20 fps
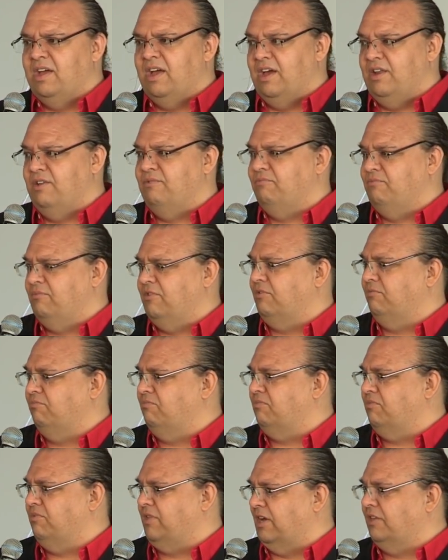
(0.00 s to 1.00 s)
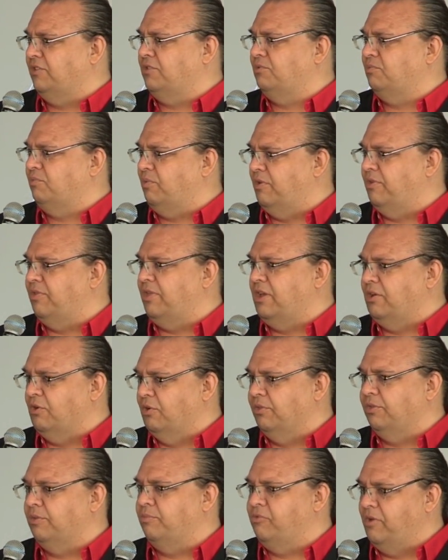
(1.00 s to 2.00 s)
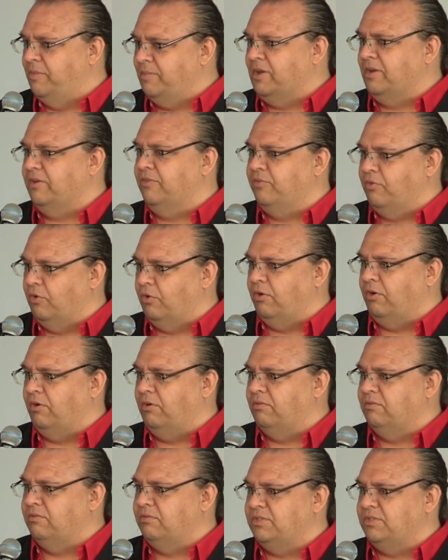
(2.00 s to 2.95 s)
And, that's where they got the plumbing for.